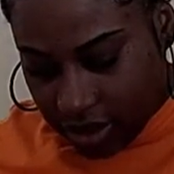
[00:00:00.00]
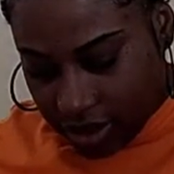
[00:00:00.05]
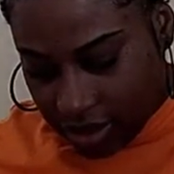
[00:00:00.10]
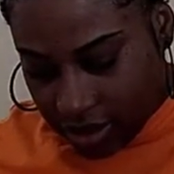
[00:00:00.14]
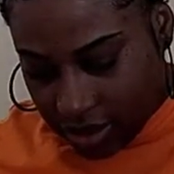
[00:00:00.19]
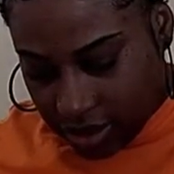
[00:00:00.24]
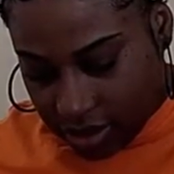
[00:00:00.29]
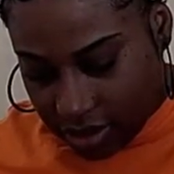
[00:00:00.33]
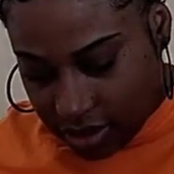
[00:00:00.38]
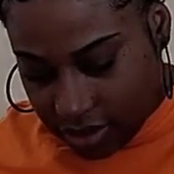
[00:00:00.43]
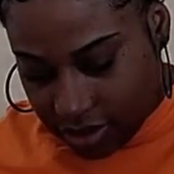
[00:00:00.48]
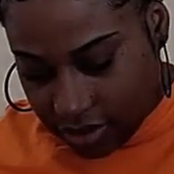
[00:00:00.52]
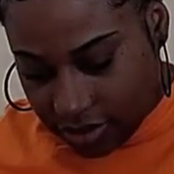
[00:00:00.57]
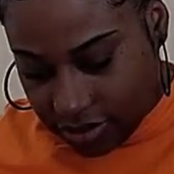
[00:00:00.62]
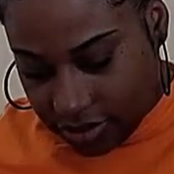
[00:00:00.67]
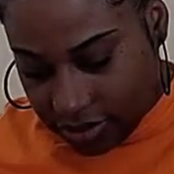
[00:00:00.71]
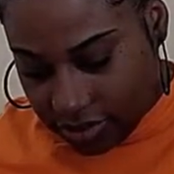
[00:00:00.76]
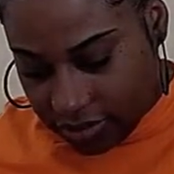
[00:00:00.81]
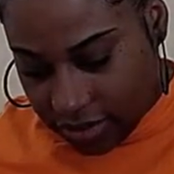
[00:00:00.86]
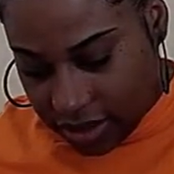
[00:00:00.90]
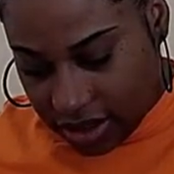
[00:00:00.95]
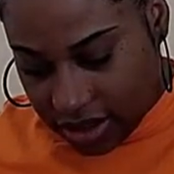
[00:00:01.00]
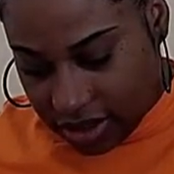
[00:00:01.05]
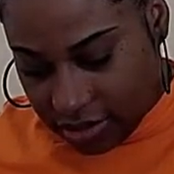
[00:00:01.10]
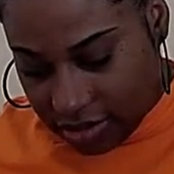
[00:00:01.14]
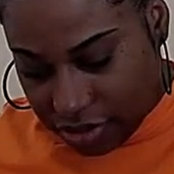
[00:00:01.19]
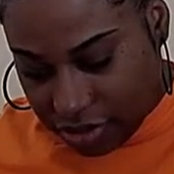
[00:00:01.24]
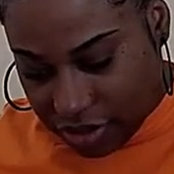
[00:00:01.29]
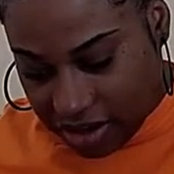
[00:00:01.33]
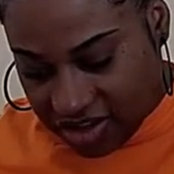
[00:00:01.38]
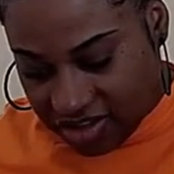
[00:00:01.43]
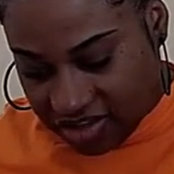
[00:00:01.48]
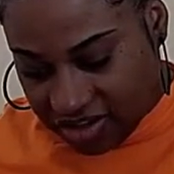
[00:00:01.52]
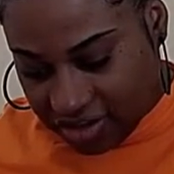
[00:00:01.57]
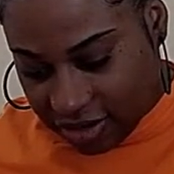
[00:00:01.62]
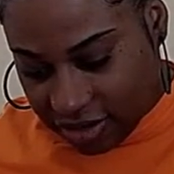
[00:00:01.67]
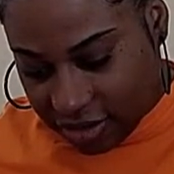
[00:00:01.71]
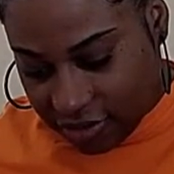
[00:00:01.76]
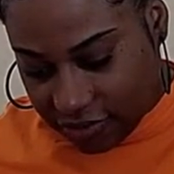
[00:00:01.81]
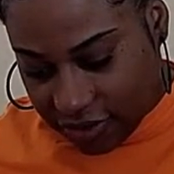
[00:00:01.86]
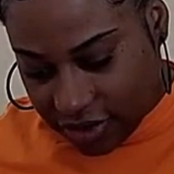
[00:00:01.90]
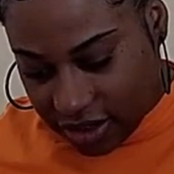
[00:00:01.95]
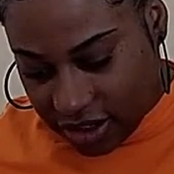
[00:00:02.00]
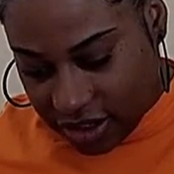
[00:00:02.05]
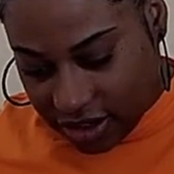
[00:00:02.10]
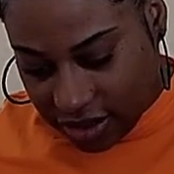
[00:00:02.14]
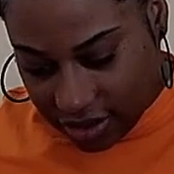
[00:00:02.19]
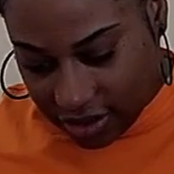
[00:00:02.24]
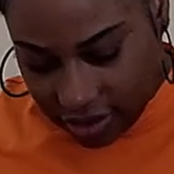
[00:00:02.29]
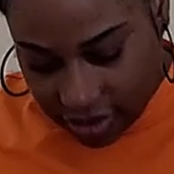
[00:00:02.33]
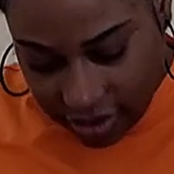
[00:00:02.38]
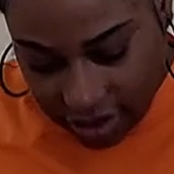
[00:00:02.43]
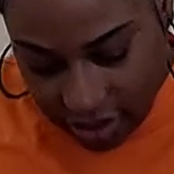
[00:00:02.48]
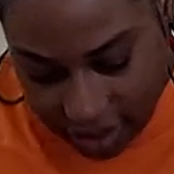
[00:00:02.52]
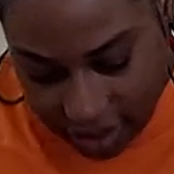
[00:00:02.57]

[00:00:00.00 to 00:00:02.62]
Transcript: Um, and the boys are over there.